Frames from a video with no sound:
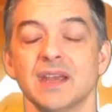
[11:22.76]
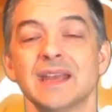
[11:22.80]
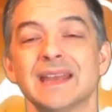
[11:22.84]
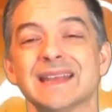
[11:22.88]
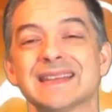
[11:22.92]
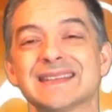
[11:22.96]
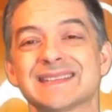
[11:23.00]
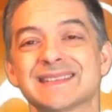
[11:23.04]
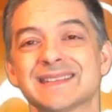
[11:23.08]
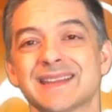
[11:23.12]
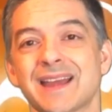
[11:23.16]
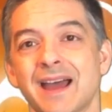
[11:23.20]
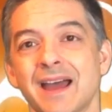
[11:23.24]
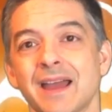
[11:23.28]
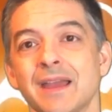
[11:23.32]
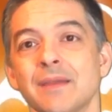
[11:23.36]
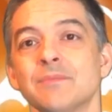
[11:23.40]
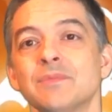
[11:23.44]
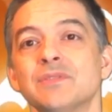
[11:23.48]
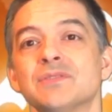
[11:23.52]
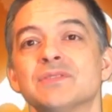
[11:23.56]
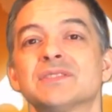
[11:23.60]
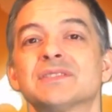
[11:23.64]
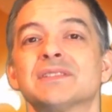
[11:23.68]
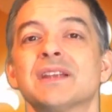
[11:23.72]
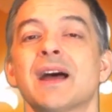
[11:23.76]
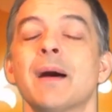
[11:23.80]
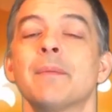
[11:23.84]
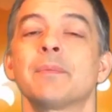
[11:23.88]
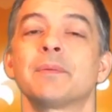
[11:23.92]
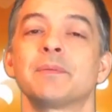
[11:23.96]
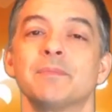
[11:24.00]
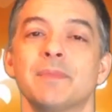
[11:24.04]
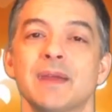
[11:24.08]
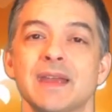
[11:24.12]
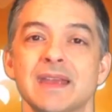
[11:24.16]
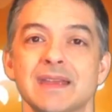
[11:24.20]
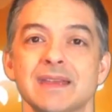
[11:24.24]
It's time you
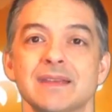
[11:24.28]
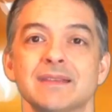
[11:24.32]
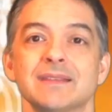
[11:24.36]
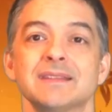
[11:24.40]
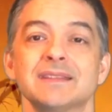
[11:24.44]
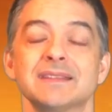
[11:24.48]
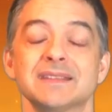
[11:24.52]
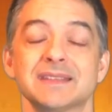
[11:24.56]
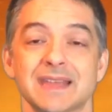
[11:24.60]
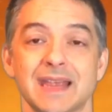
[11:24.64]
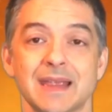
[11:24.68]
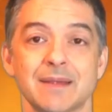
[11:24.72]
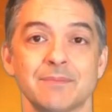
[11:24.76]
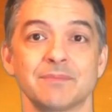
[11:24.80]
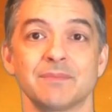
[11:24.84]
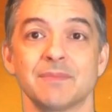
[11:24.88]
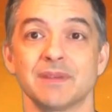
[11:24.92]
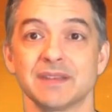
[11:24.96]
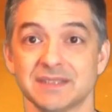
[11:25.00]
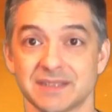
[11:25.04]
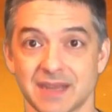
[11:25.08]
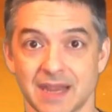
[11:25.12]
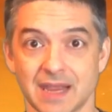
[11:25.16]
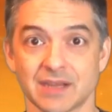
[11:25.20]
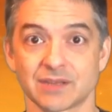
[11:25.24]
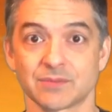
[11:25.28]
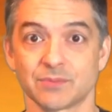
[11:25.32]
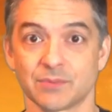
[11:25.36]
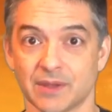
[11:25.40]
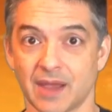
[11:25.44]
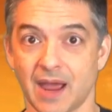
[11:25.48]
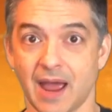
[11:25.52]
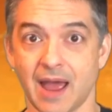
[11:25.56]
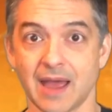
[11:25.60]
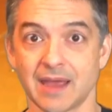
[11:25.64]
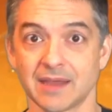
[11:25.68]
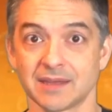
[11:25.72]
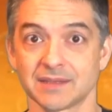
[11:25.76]
stopped making the same mistakes with
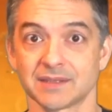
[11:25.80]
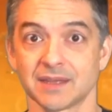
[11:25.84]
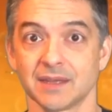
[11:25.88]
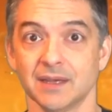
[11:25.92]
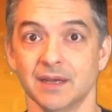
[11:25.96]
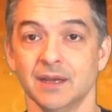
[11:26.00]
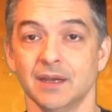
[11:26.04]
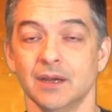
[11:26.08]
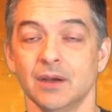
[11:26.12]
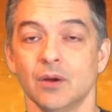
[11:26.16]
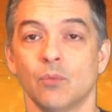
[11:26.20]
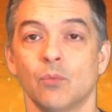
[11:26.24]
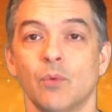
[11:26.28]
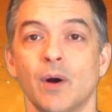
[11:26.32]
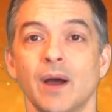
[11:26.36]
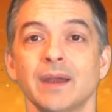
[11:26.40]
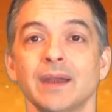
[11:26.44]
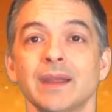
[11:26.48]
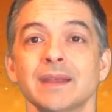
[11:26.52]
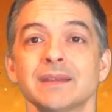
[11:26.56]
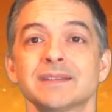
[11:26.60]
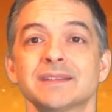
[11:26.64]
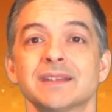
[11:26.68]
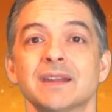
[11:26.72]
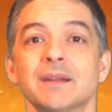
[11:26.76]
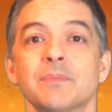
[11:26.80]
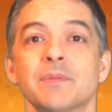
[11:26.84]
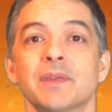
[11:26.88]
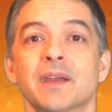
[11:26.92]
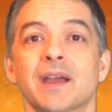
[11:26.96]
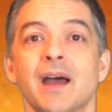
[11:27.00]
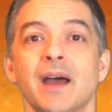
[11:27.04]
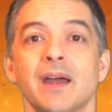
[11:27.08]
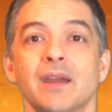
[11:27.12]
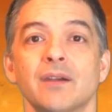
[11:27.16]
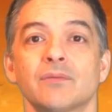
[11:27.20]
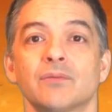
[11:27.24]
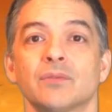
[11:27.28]
guys. Why not set up the
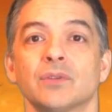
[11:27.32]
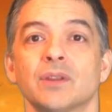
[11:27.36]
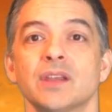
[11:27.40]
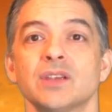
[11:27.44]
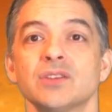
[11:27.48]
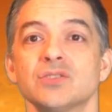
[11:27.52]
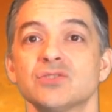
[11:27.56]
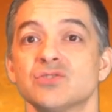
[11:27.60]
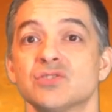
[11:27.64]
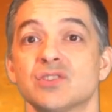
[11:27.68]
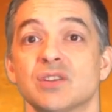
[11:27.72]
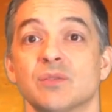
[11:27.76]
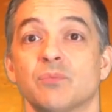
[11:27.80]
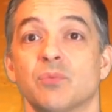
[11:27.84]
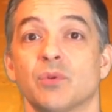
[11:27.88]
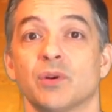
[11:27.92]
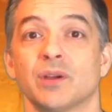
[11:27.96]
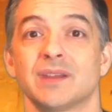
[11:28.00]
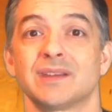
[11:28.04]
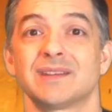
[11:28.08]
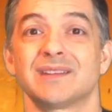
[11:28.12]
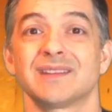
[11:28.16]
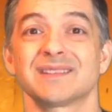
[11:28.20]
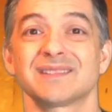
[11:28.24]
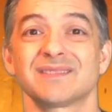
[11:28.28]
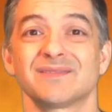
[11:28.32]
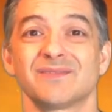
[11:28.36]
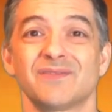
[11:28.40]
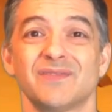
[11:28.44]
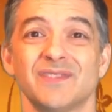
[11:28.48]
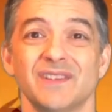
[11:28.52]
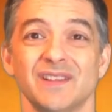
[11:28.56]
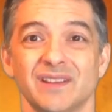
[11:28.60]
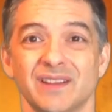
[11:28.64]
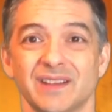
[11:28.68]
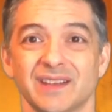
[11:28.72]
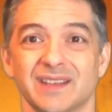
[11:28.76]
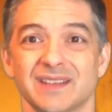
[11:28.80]
kind of relationship where he doesn't
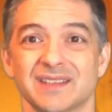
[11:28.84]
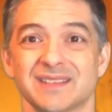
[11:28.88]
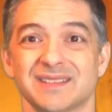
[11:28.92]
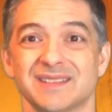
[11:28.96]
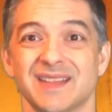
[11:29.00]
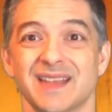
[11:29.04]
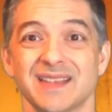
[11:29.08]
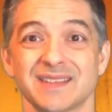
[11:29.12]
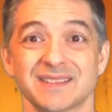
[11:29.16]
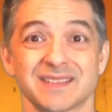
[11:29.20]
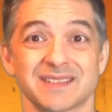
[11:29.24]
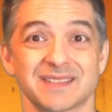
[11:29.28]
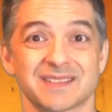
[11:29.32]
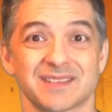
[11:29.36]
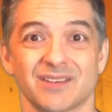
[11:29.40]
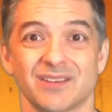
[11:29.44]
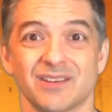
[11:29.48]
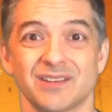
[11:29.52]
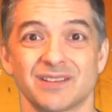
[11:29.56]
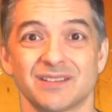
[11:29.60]
feel like it's necessary